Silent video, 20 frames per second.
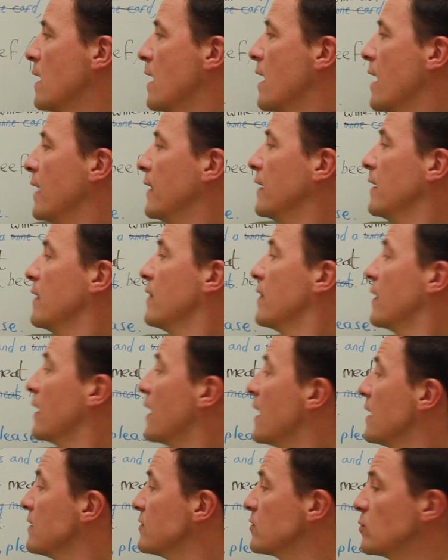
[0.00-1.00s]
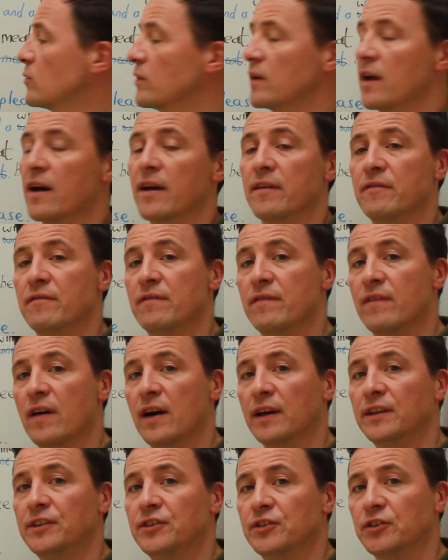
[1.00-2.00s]
And then the last one, I
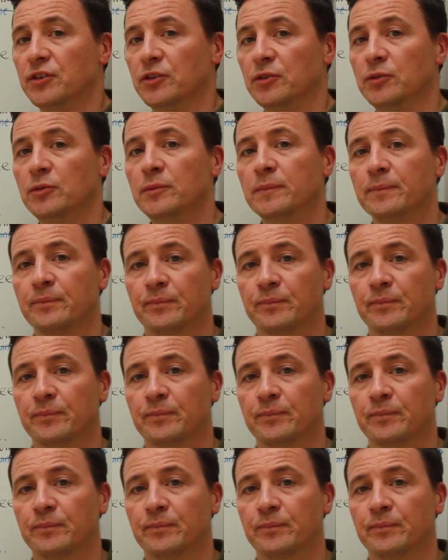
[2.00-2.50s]
invite you.